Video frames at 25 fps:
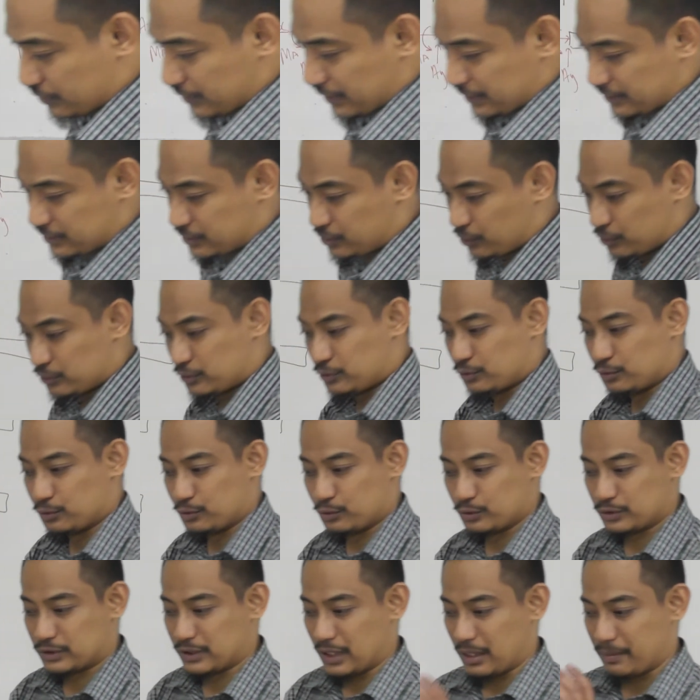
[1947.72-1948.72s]
let's go
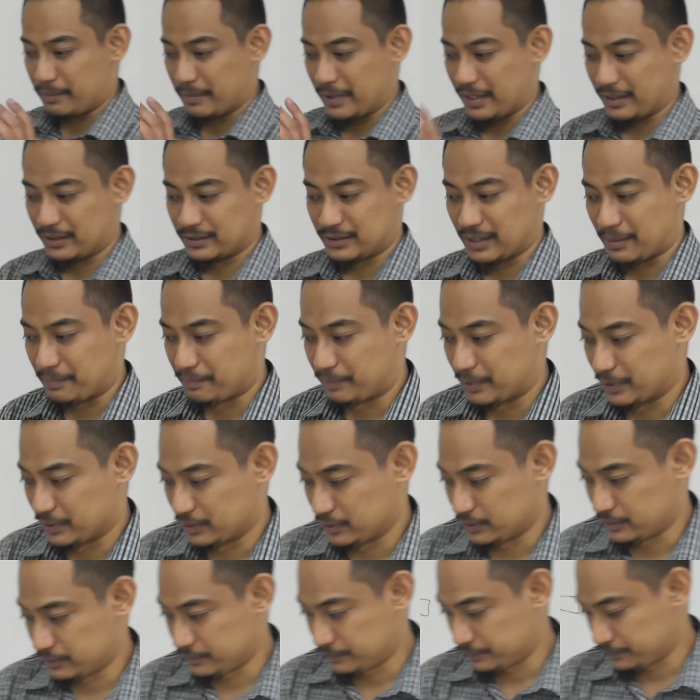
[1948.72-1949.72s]
through some
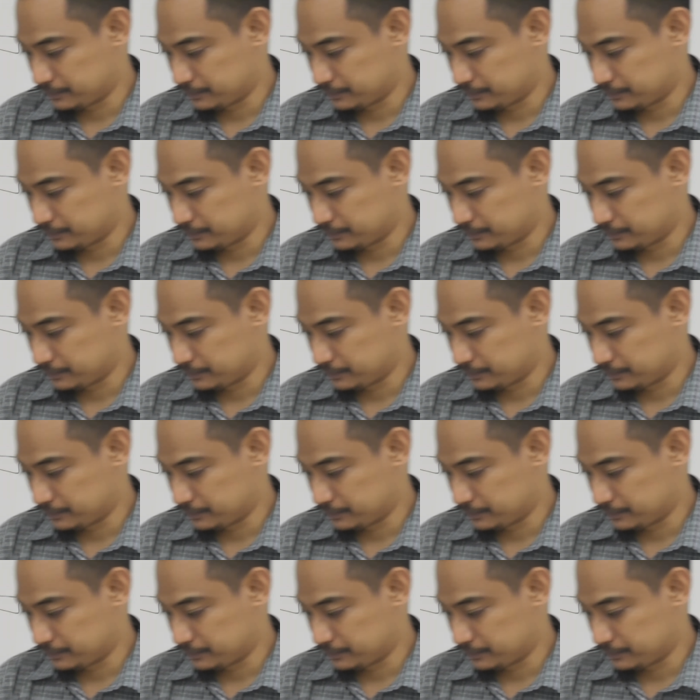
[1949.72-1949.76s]
example.